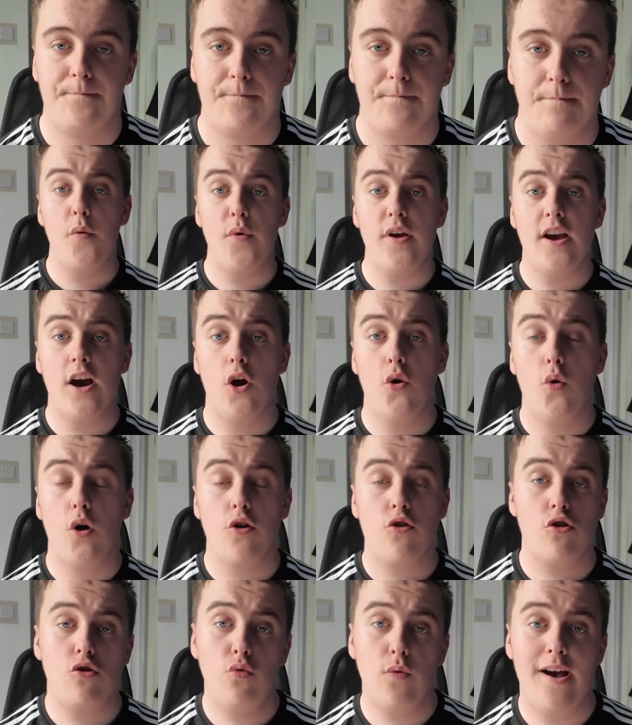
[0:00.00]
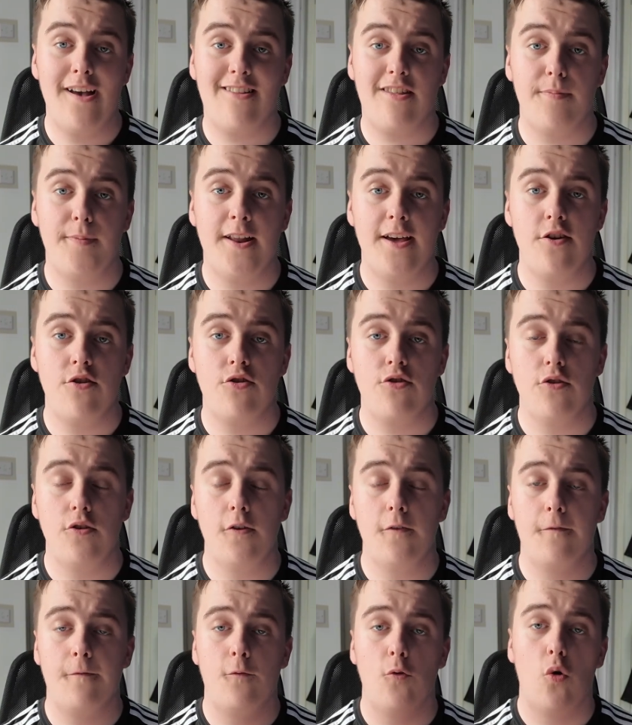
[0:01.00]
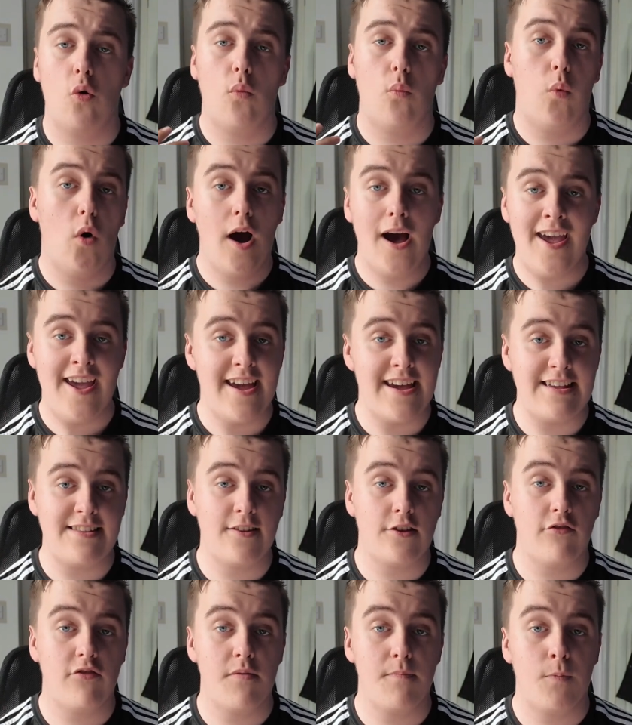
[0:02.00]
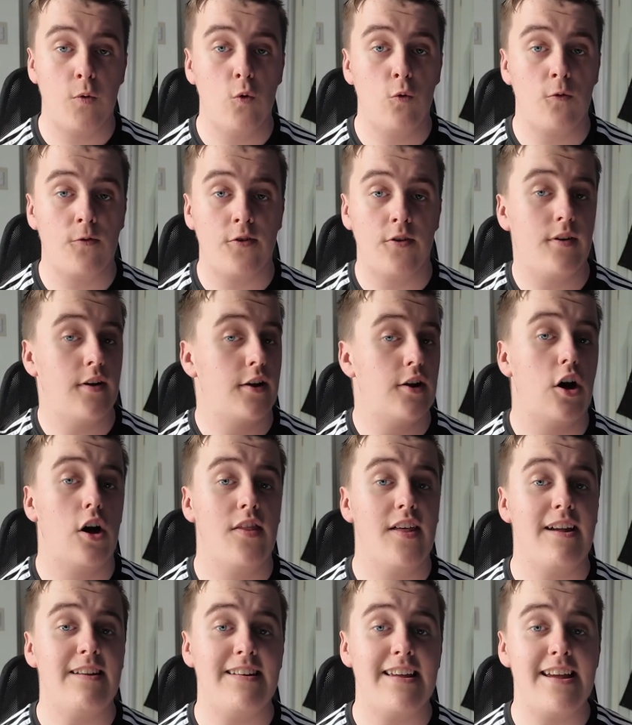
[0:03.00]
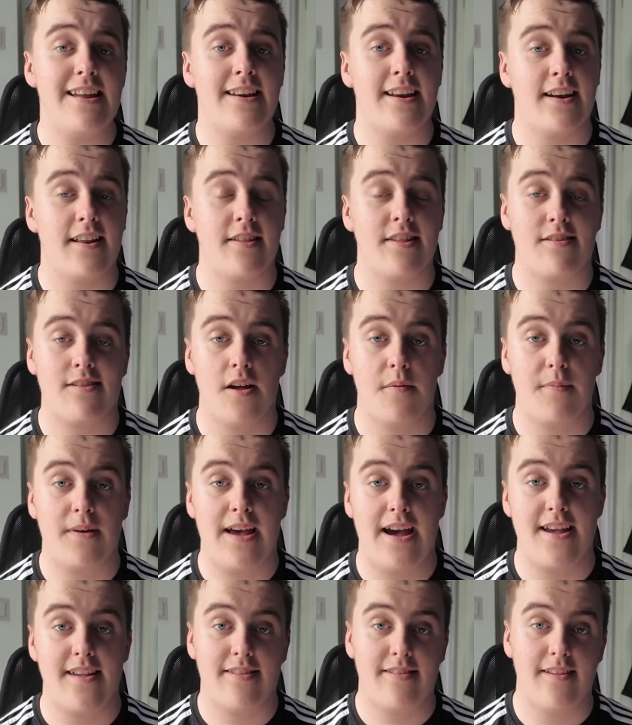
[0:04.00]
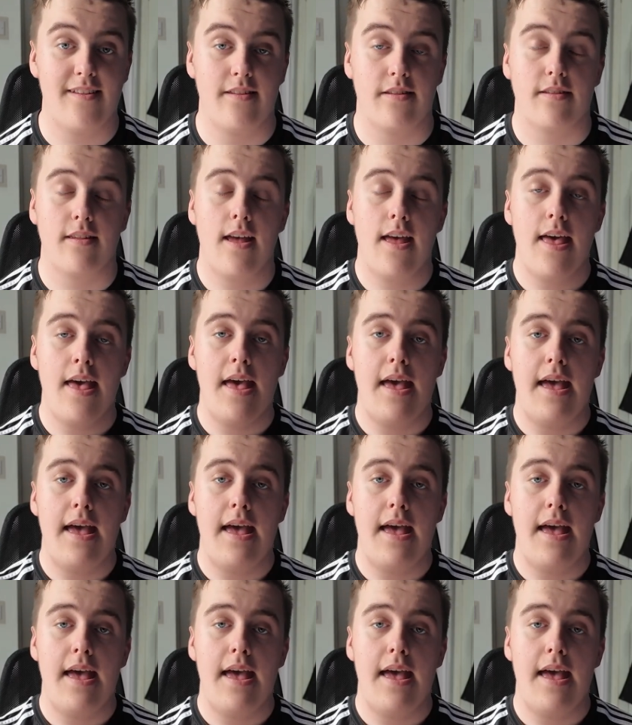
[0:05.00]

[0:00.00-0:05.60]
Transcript: There we go, a short explanation for why heaters are important and are they needed in some cases.